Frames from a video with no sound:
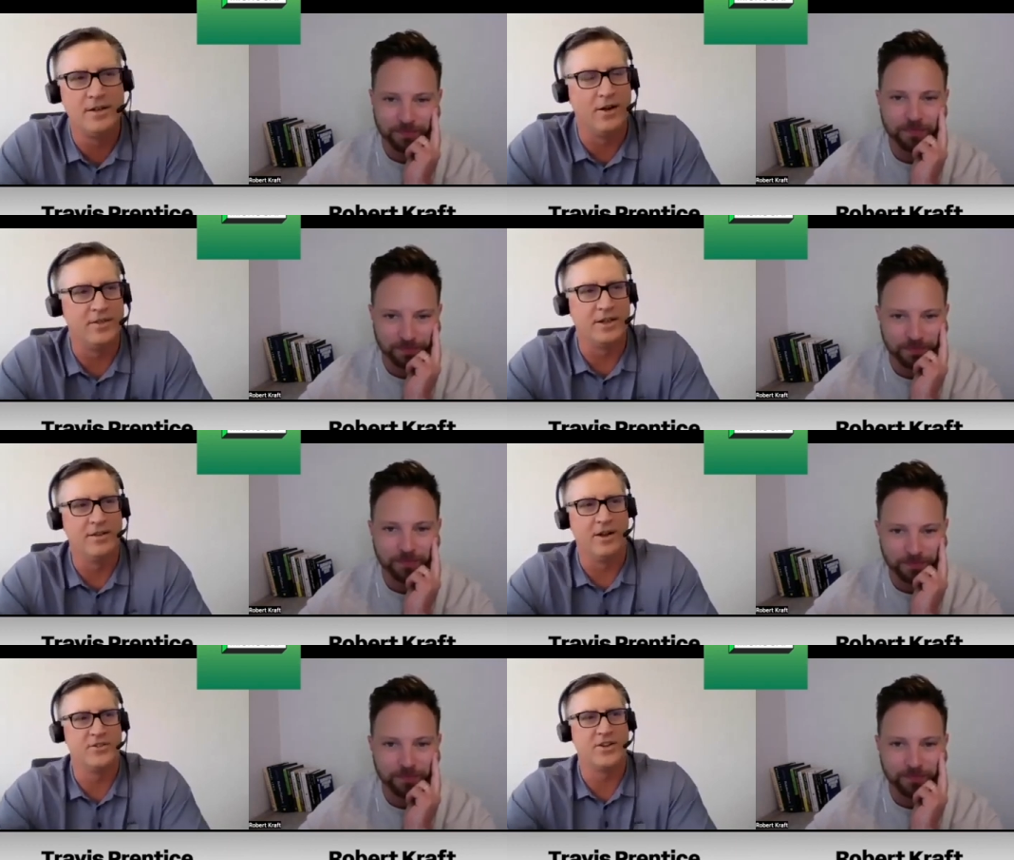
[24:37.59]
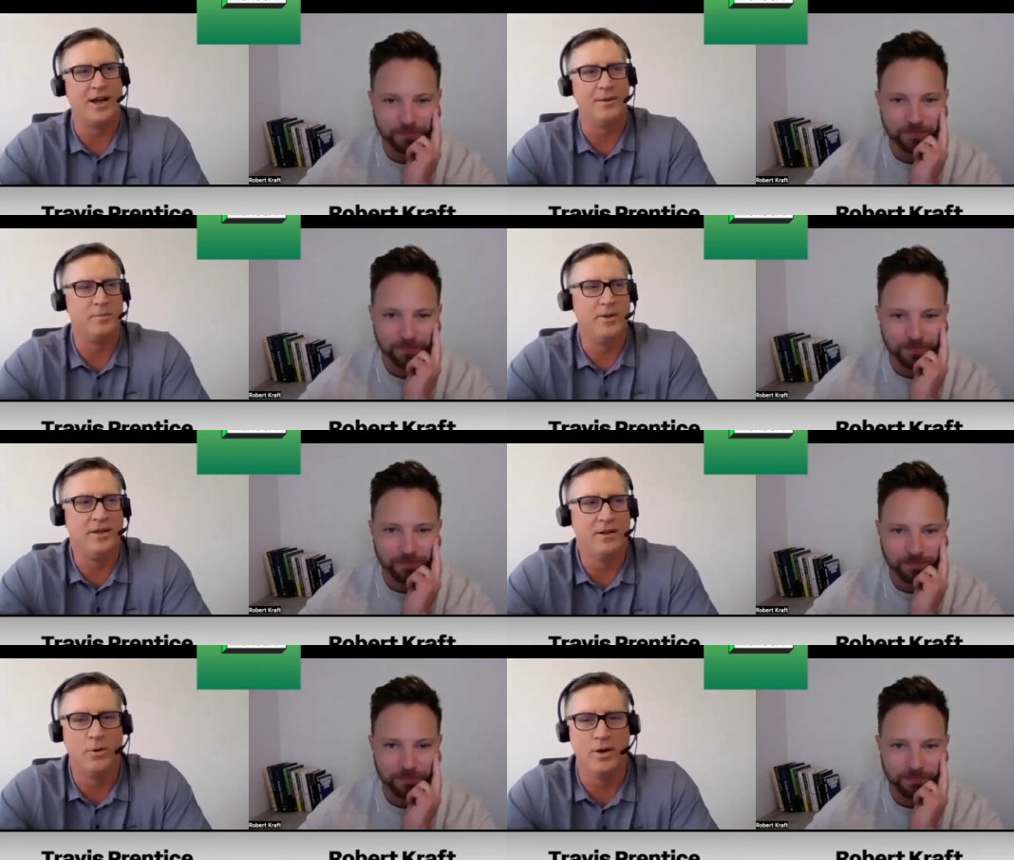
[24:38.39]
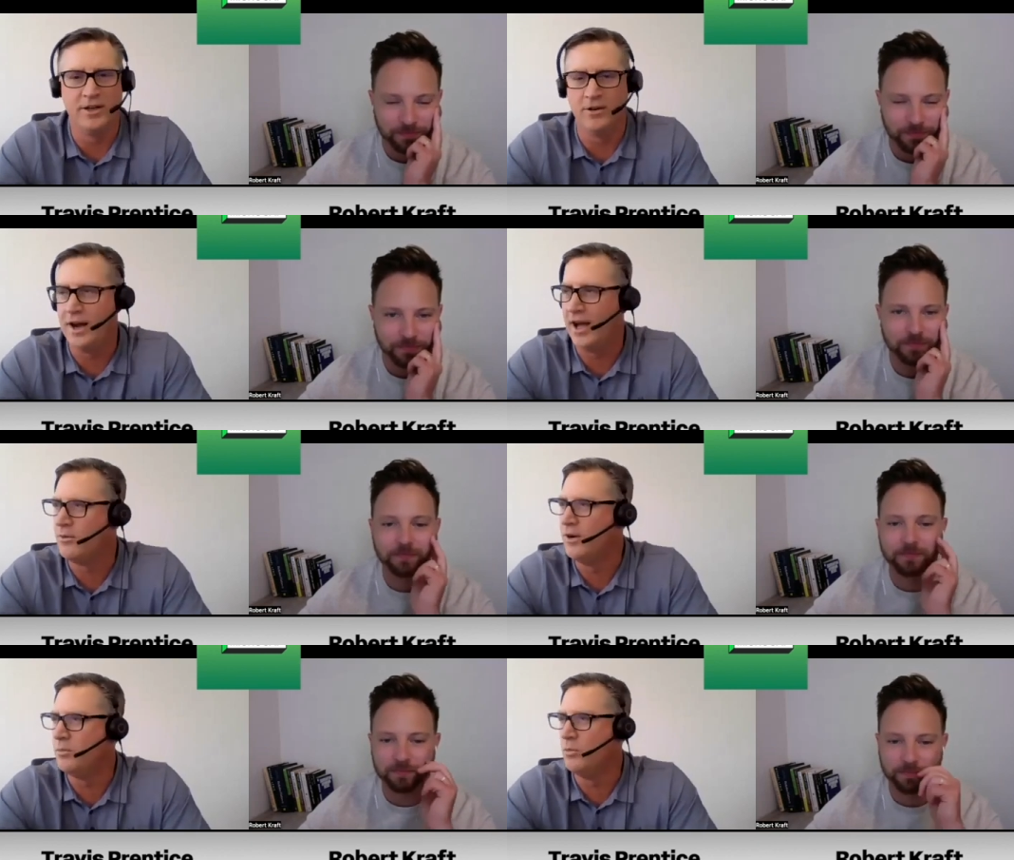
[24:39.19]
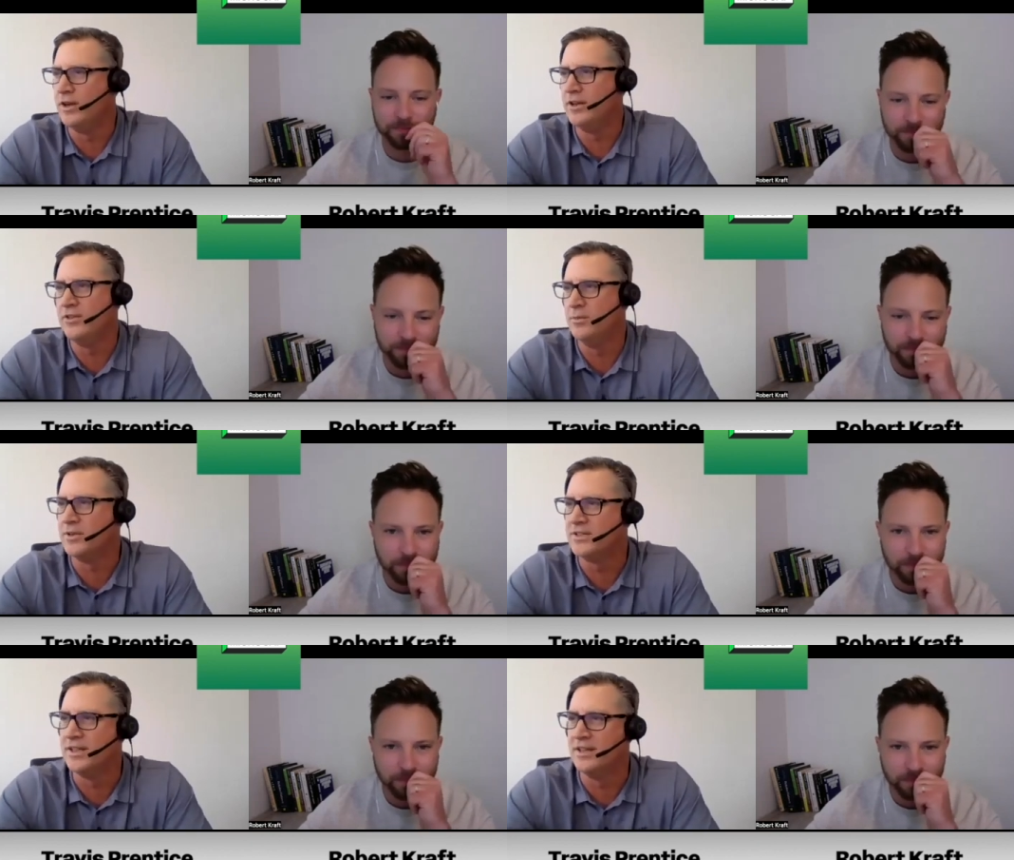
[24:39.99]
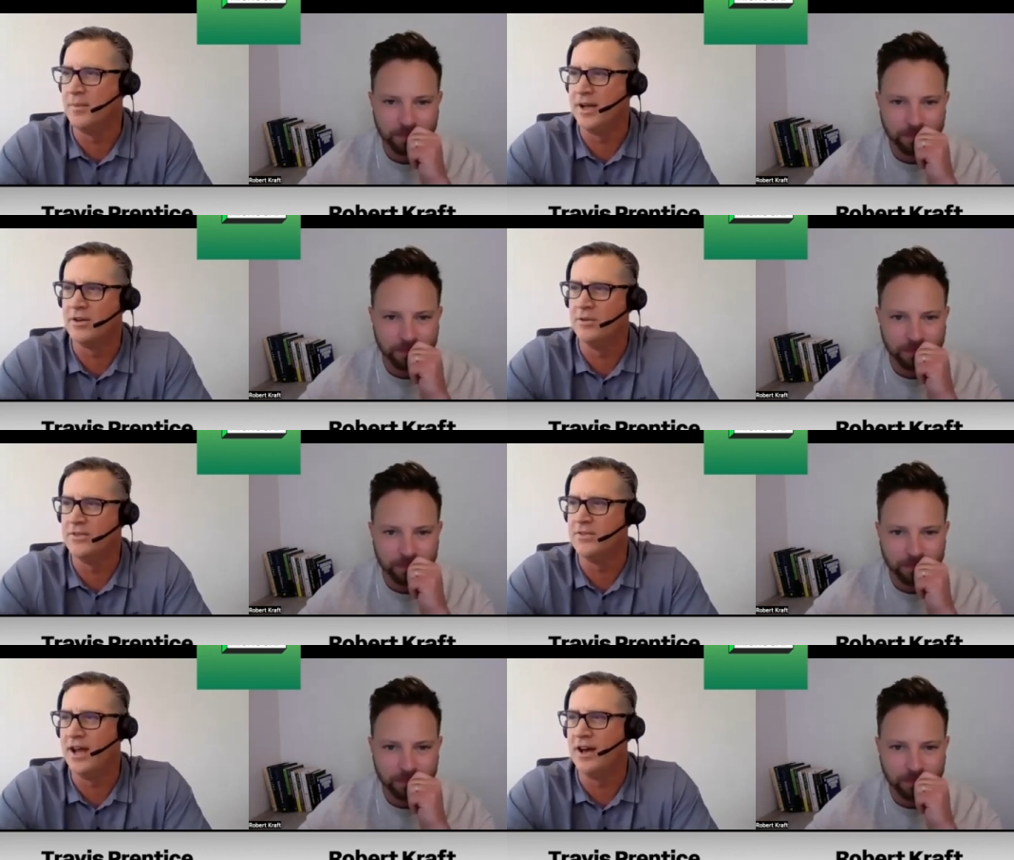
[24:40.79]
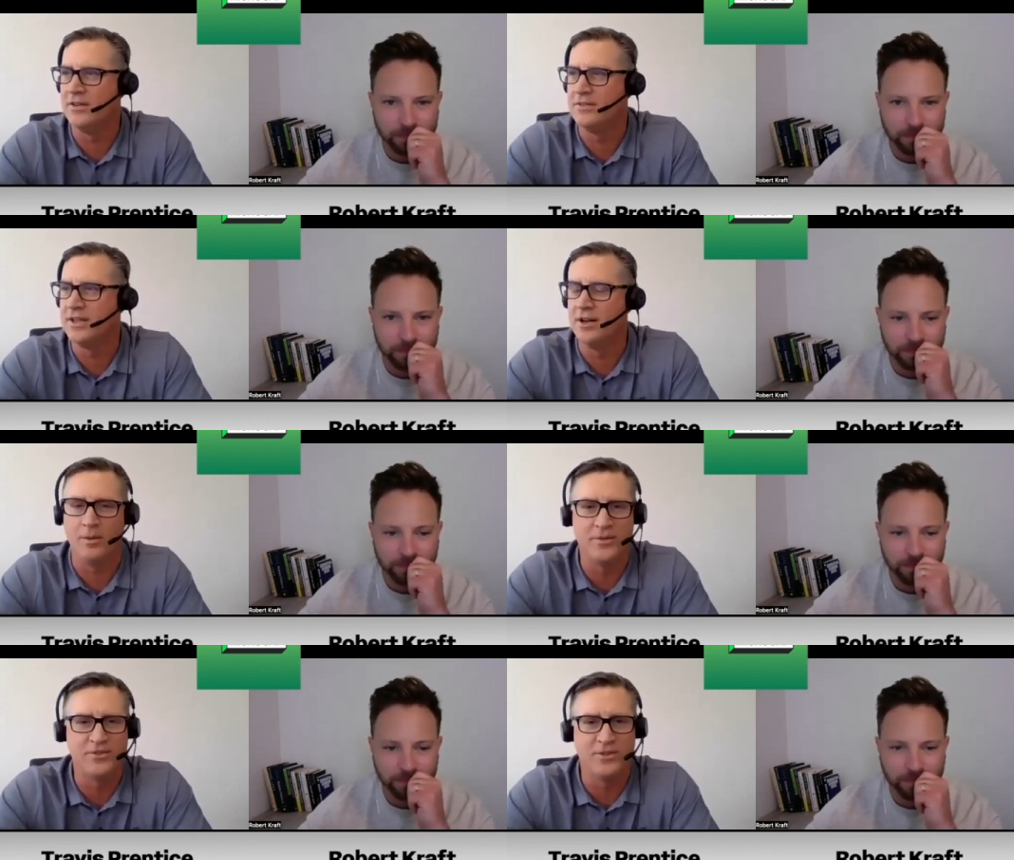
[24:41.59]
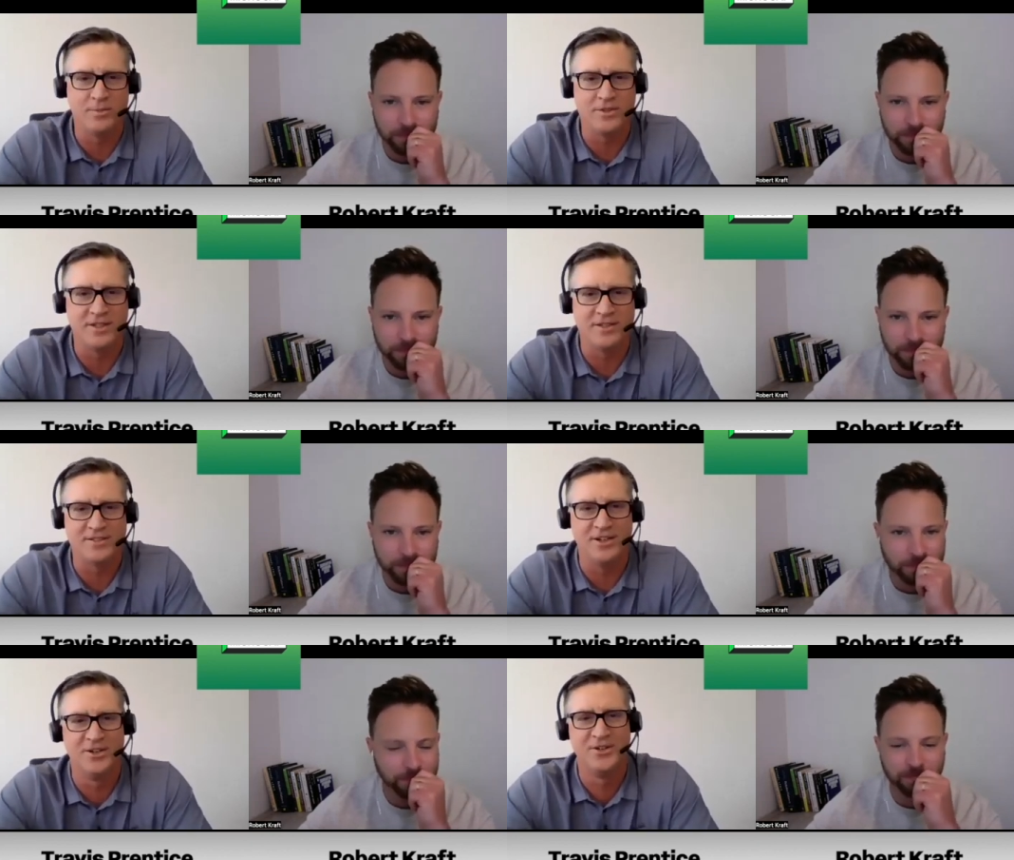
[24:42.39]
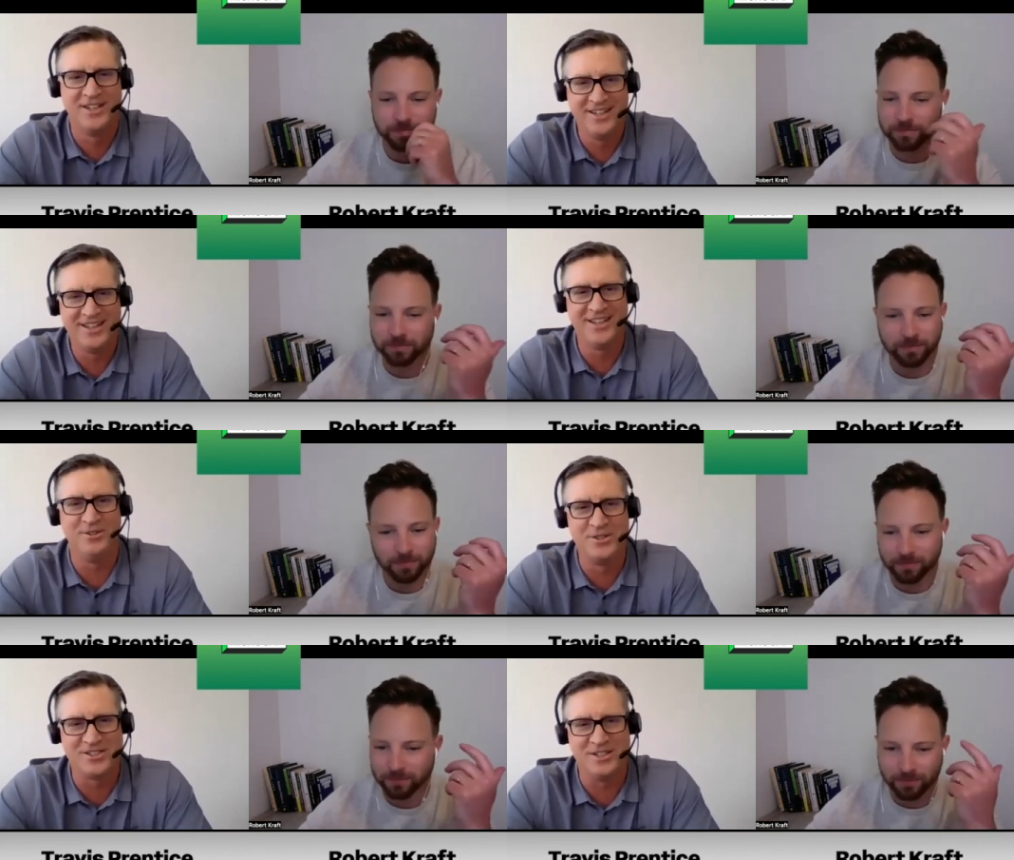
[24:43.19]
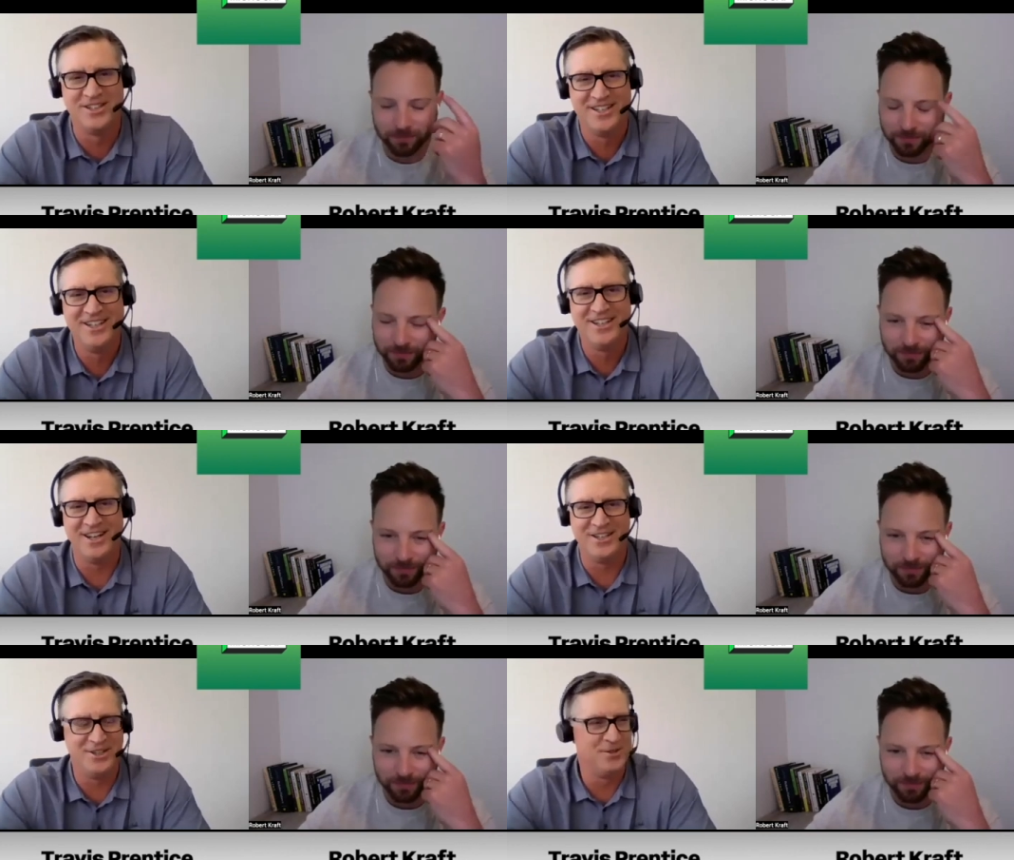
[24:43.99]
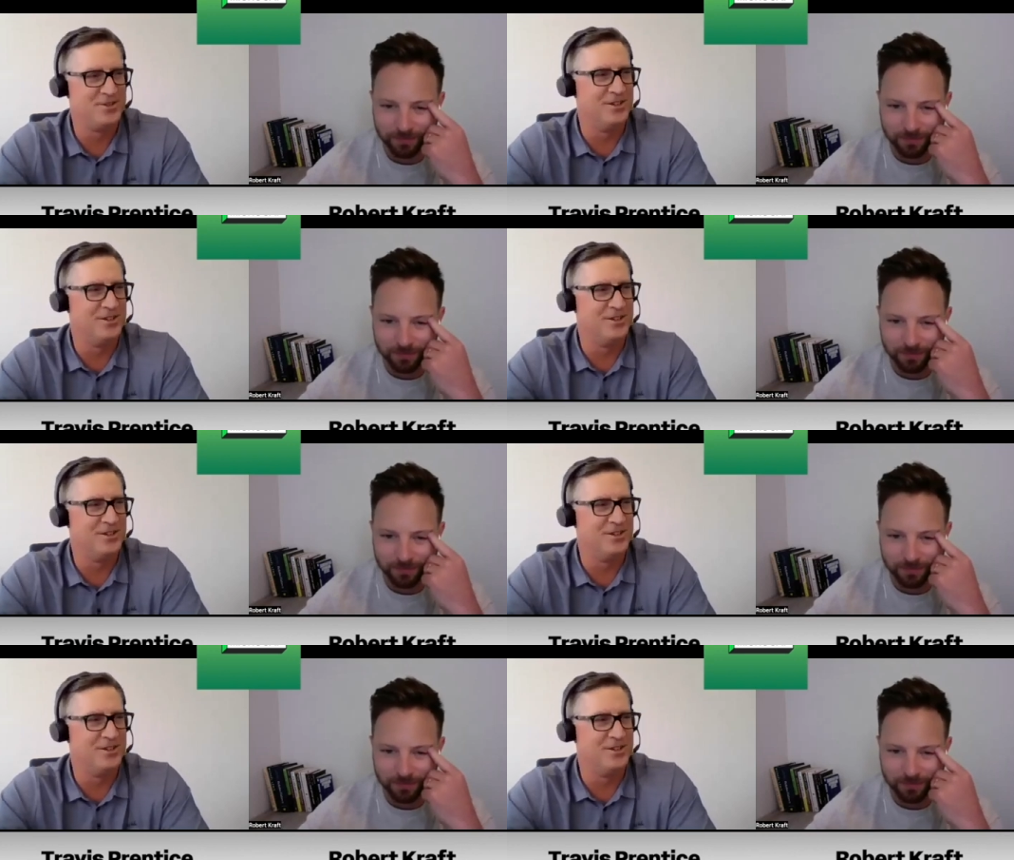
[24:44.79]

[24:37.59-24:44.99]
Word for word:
Speaker 1: you know, I think large cap, depending on where you're at, we're up one to two percent, and micro was down, you know, almost two percent. So it was a, a huge